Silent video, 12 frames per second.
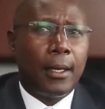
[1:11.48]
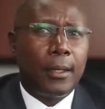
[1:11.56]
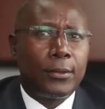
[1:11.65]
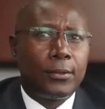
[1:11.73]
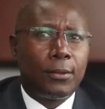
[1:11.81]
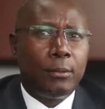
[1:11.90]

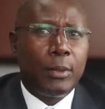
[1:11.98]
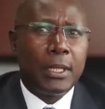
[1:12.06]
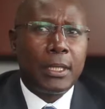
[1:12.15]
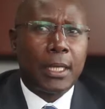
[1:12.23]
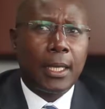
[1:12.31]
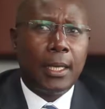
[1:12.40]
So
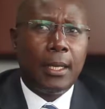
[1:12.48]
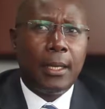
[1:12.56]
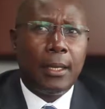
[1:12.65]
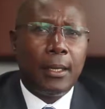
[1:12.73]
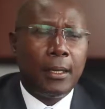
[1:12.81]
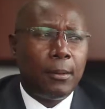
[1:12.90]

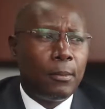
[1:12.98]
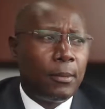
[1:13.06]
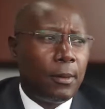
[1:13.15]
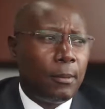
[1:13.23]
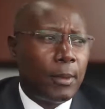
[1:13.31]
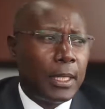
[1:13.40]
basically,
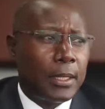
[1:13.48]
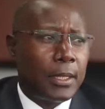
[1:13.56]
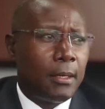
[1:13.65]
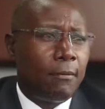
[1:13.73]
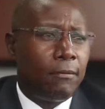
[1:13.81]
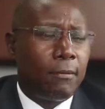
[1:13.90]

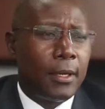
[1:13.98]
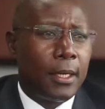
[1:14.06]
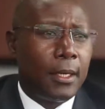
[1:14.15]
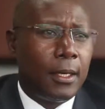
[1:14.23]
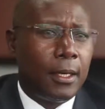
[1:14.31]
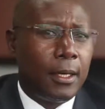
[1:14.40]
myself
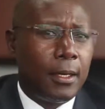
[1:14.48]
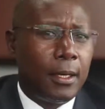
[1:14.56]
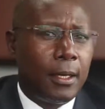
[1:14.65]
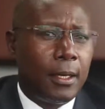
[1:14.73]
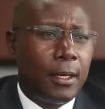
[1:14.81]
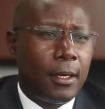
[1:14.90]
and
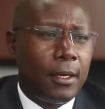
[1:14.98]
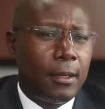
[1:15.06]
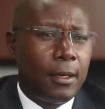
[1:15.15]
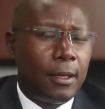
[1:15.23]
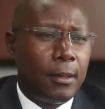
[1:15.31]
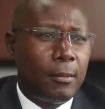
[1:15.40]

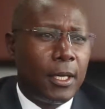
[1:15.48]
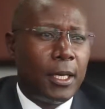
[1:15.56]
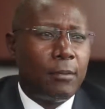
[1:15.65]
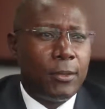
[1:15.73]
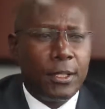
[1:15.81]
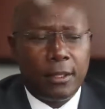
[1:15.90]

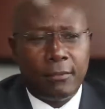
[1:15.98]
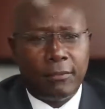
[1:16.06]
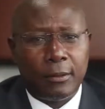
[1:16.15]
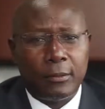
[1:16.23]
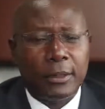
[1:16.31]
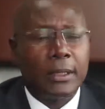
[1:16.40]
Madame Jane
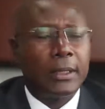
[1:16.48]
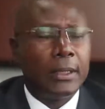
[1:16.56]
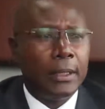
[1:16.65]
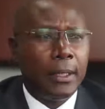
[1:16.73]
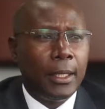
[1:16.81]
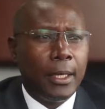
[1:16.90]
from
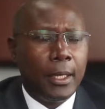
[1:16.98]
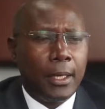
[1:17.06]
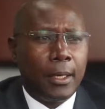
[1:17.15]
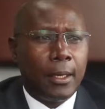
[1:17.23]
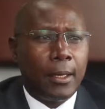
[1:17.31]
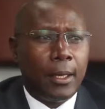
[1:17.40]
CC,
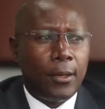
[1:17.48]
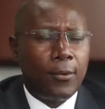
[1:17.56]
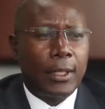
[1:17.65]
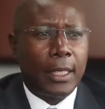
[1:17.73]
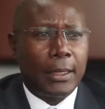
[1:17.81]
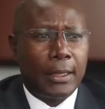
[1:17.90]
they
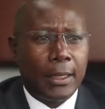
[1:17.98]
looked at